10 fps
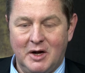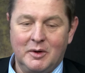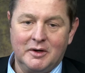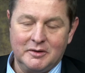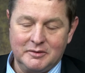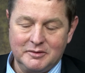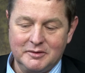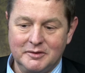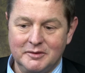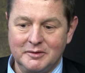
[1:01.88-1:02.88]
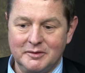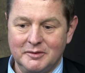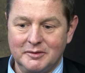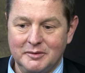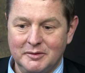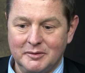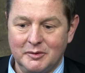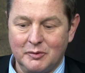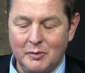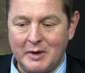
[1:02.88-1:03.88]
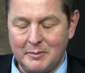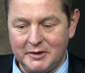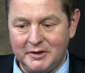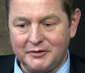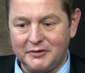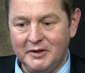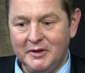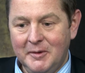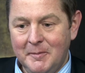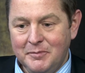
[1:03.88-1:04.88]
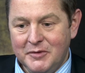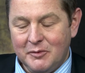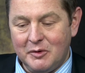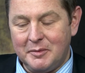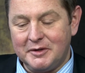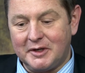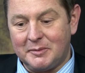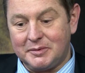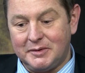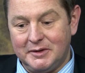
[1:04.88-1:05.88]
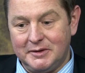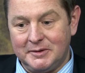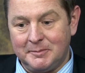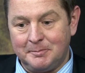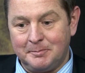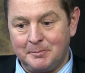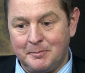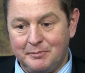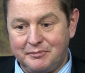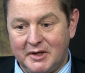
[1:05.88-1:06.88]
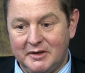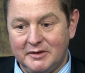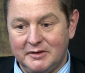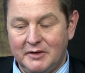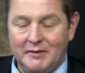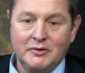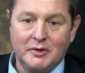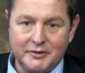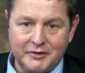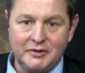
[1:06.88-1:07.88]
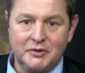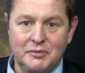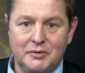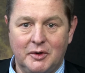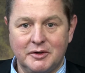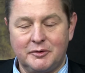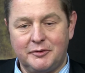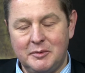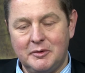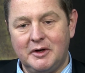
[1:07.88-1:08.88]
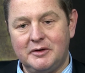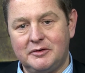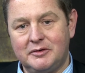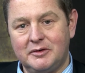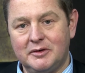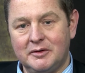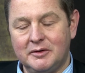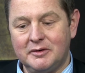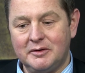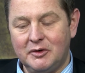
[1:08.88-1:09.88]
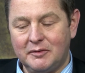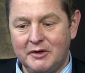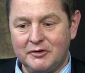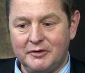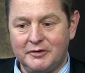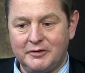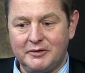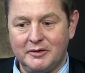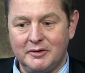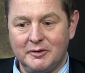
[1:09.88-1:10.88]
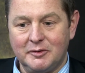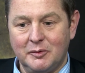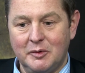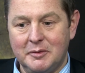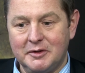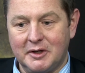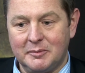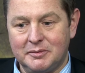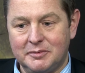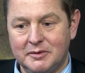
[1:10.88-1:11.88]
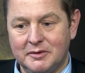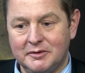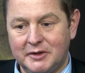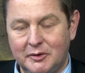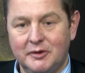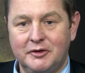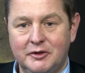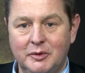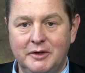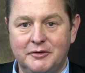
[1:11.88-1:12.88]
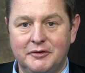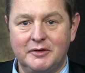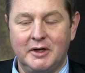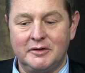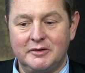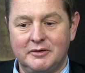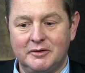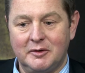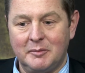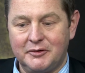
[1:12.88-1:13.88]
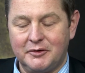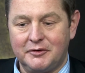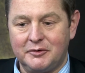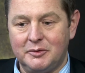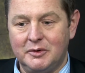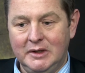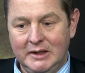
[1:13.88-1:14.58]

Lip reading: our group companies. We built up an inventor incentive in order to stimulate innovations. We built up technology trees and methods to